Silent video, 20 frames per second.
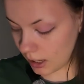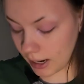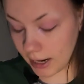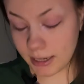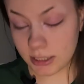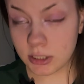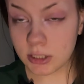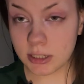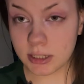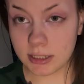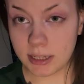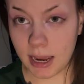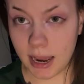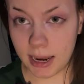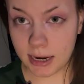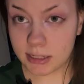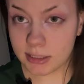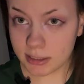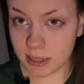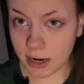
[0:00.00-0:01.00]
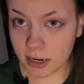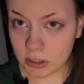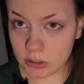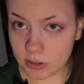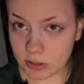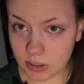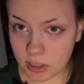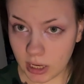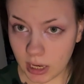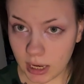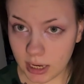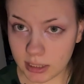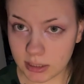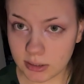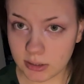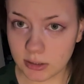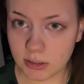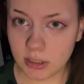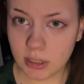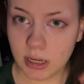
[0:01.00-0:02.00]
I took a textiles
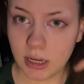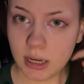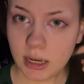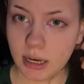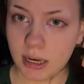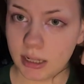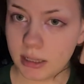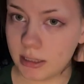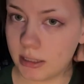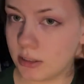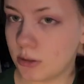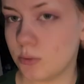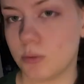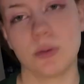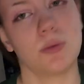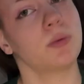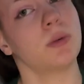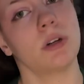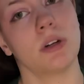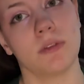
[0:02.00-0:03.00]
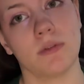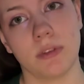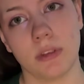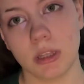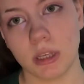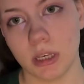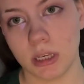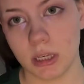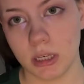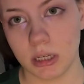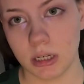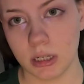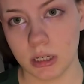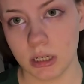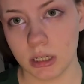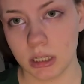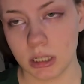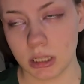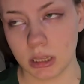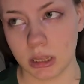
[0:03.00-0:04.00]
class, and this was one of the
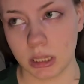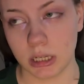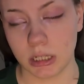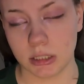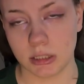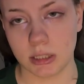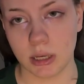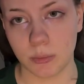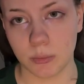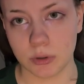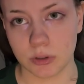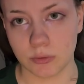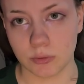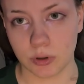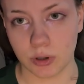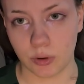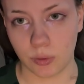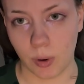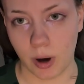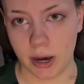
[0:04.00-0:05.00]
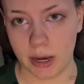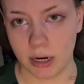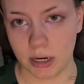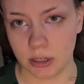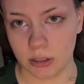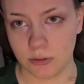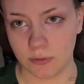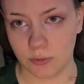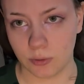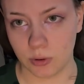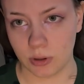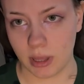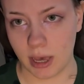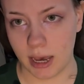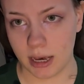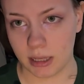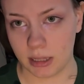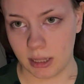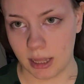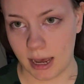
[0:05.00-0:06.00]
things that was required for
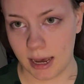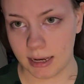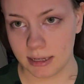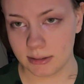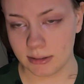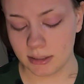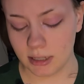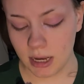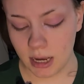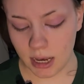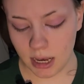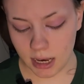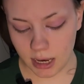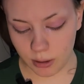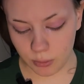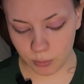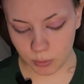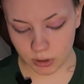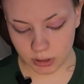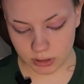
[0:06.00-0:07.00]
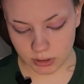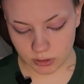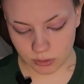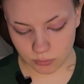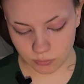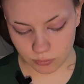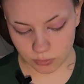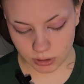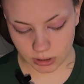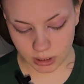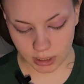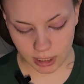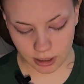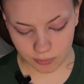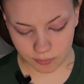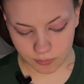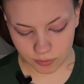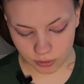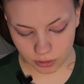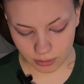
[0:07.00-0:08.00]
that class. And what's really
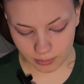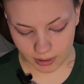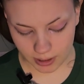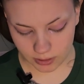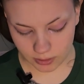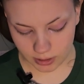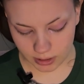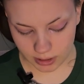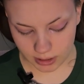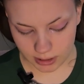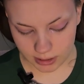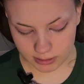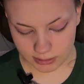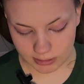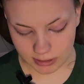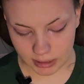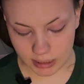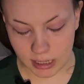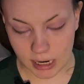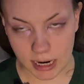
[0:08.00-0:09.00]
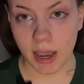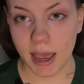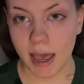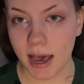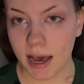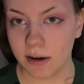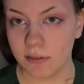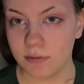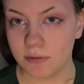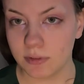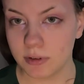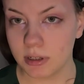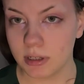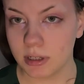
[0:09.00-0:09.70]
helpful about it is that I have